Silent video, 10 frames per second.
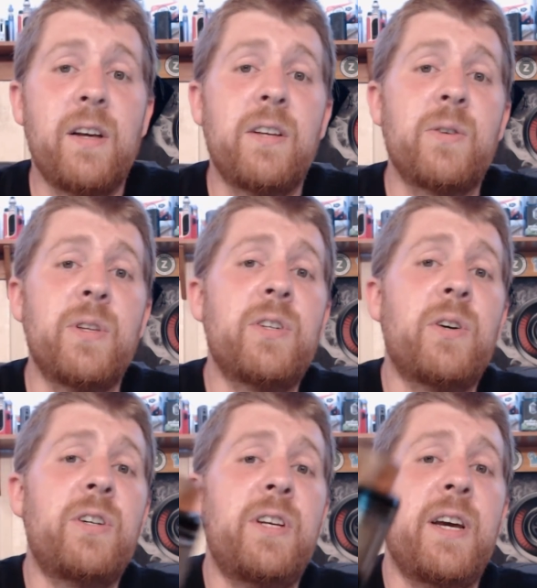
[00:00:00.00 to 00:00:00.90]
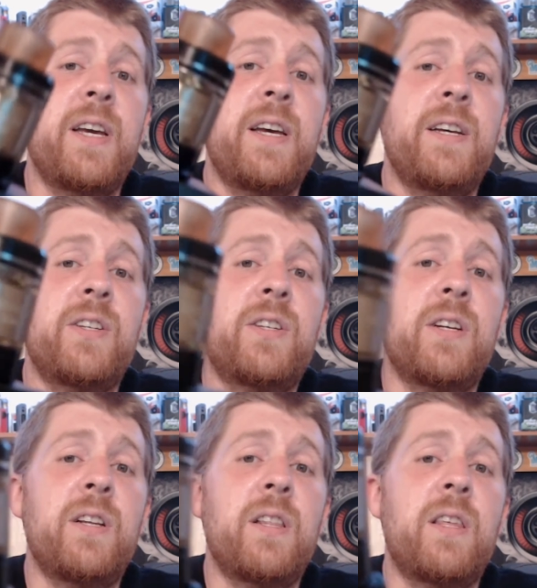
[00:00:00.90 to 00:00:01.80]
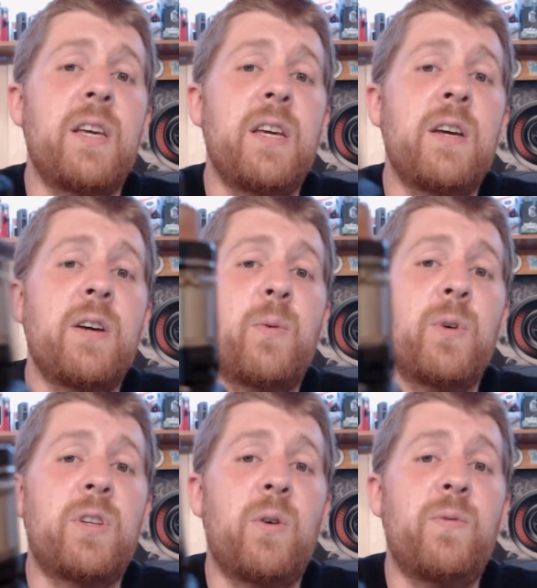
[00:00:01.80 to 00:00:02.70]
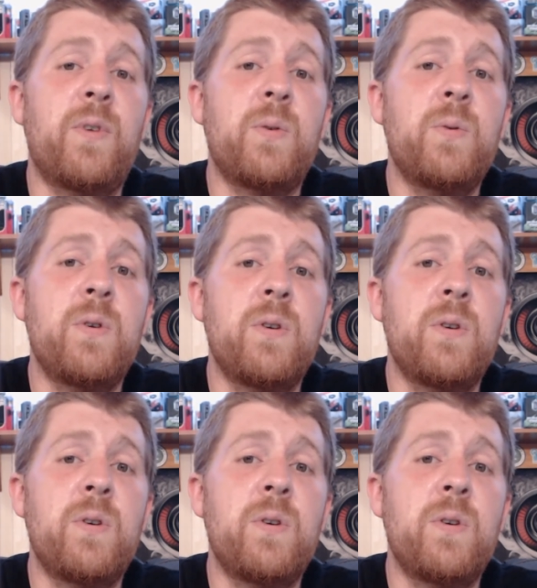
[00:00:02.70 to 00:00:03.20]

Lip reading: So this RTA is the Wotofo